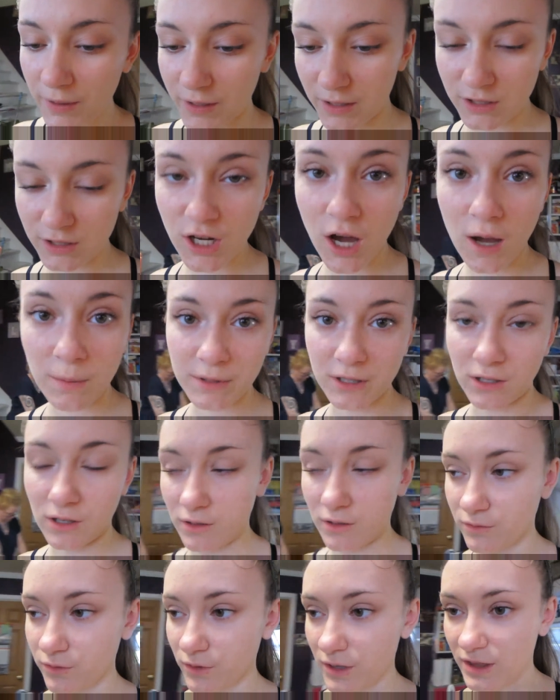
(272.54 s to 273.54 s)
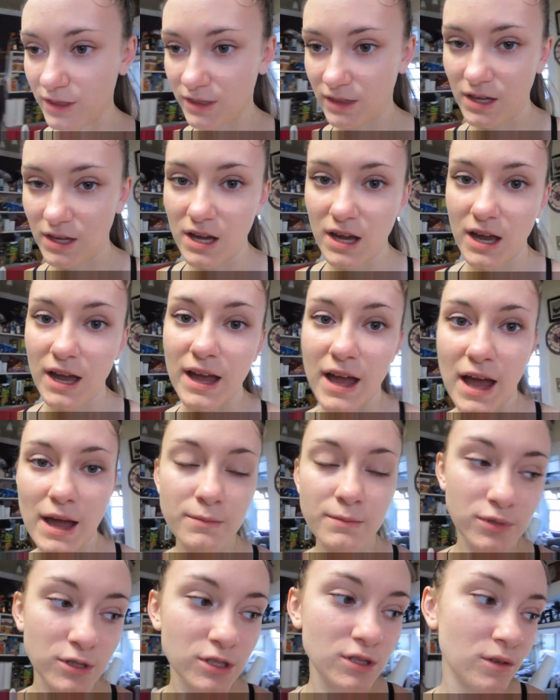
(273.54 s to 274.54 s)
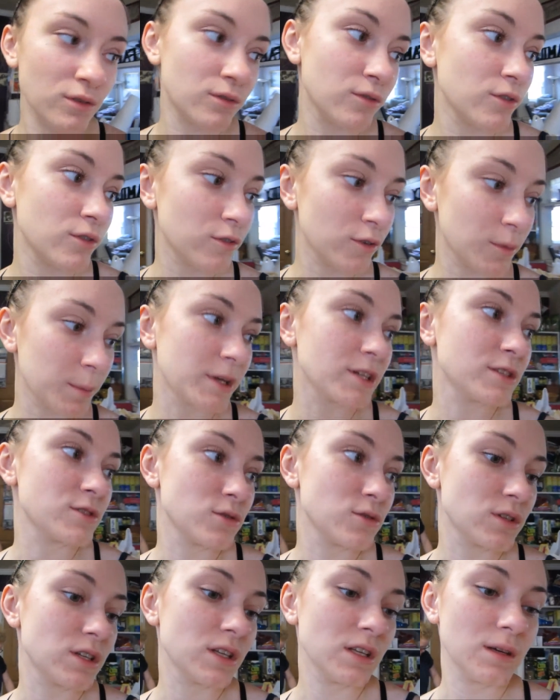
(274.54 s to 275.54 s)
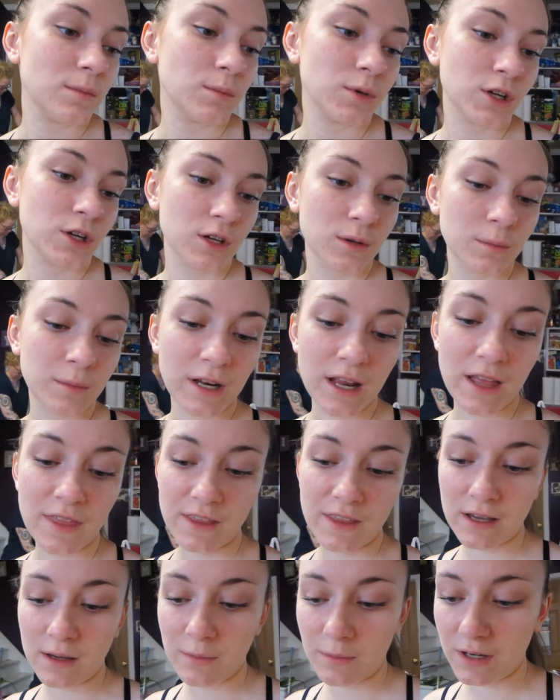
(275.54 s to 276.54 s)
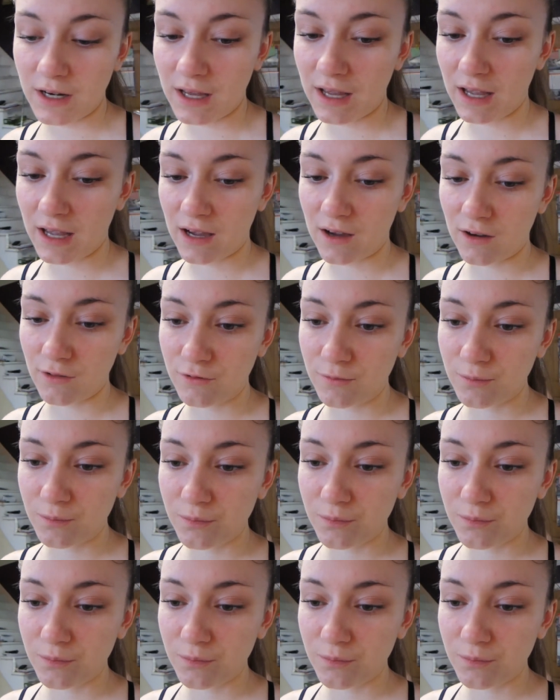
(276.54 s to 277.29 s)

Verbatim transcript: it, top it off with. I'm still full for my zucchini burger, but I think I'm going to have,